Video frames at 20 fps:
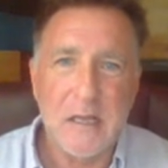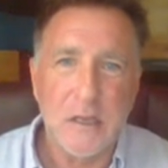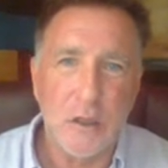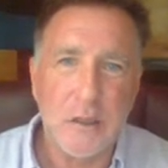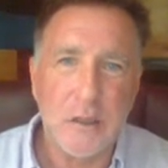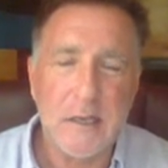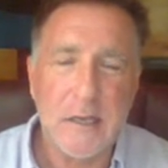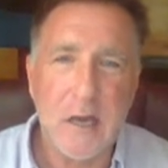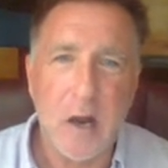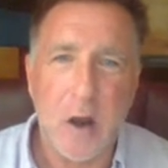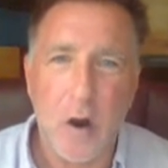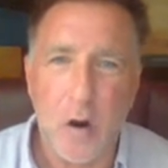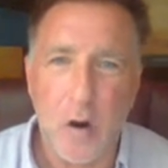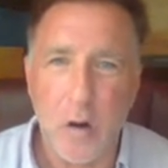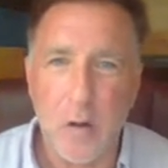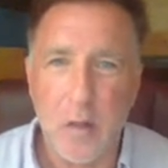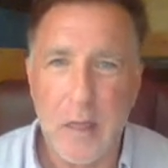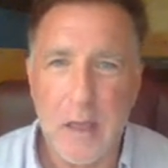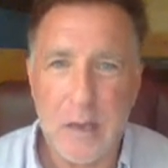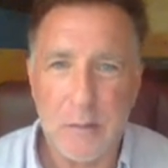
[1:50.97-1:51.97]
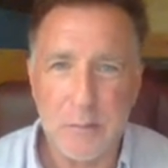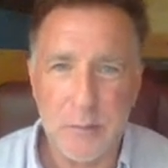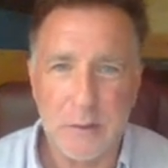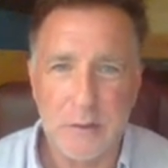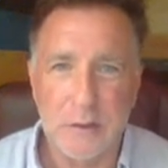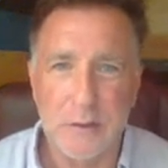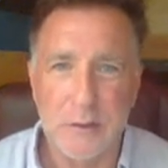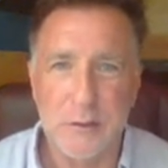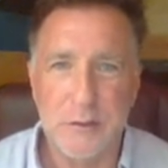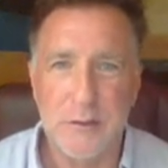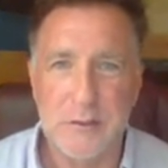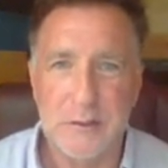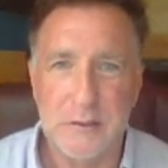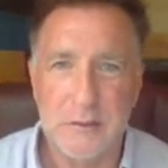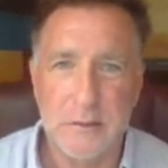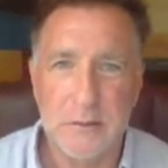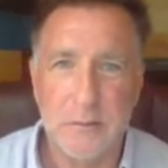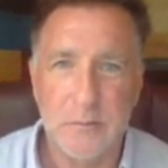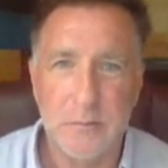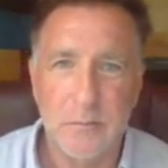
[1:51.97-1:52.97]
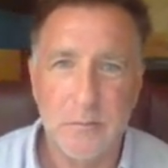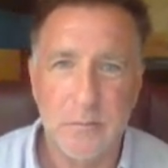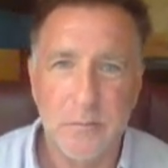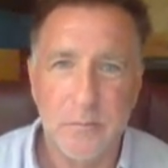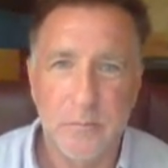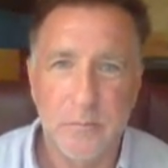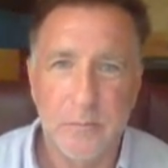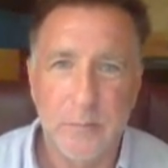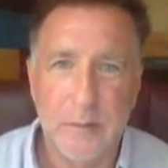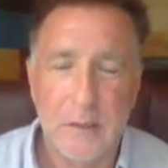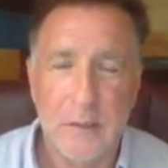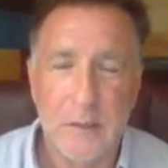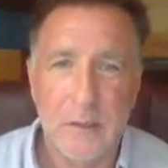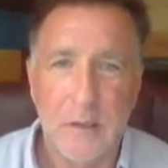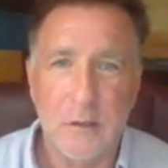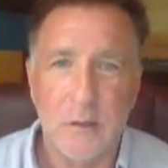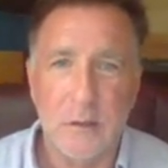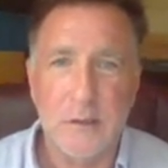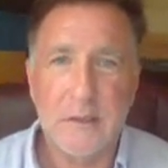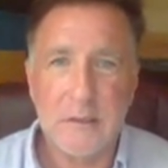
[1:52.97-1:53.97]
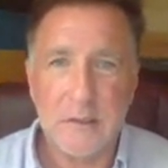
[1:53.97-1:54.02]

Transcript: look at all that pollution. Look